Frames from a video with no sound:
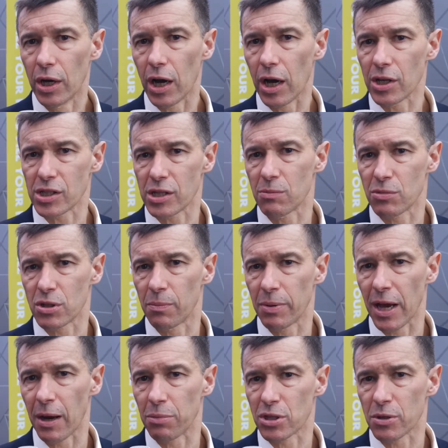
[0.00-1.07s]
seem to
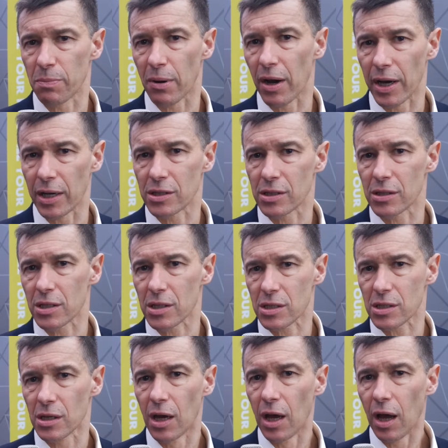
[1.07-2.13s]
be able to buy into
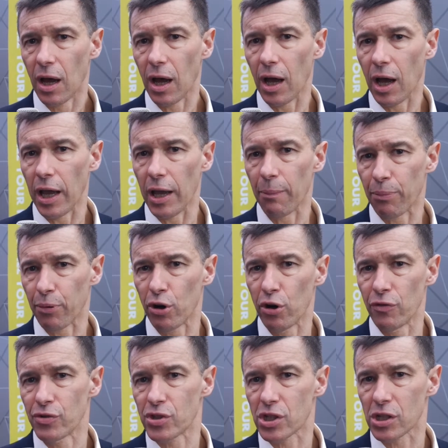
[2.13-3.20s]
this. It
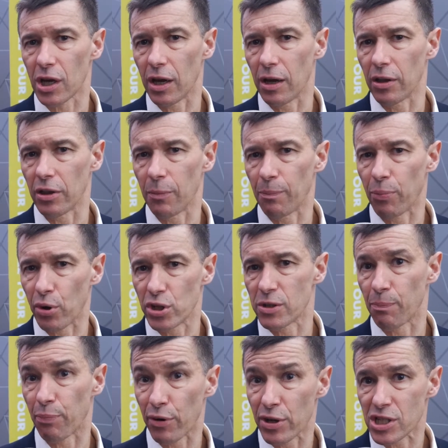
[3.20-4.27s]
proves the point
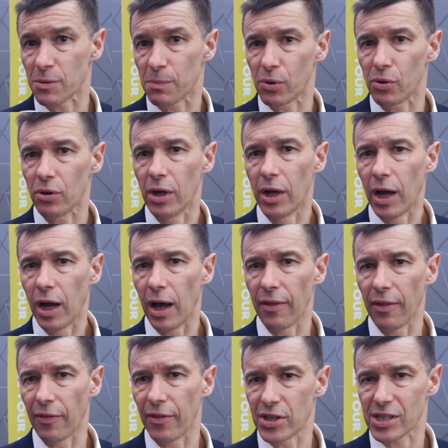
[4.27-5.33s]
of principle
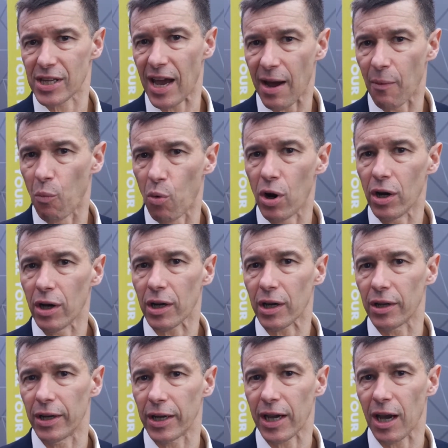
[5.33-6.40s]
that this can work
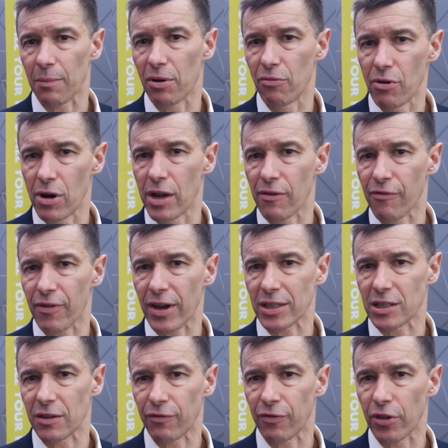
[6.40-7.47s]
and it can be really
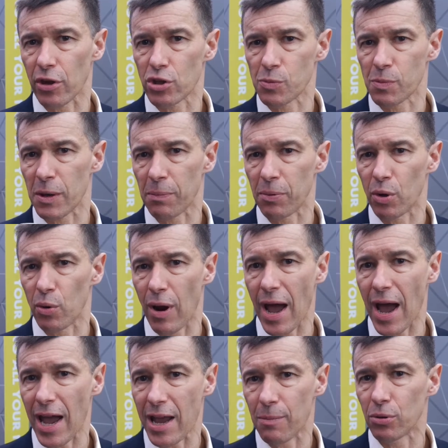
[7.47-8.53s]
effective for those people who are
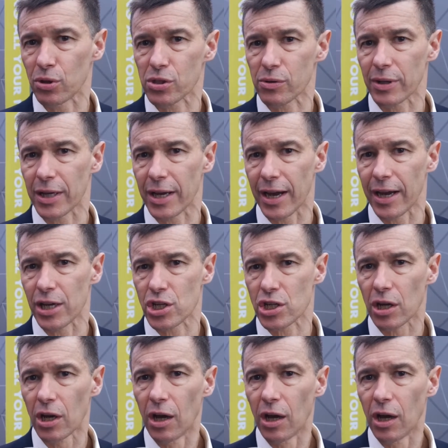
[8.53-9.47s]
able to engage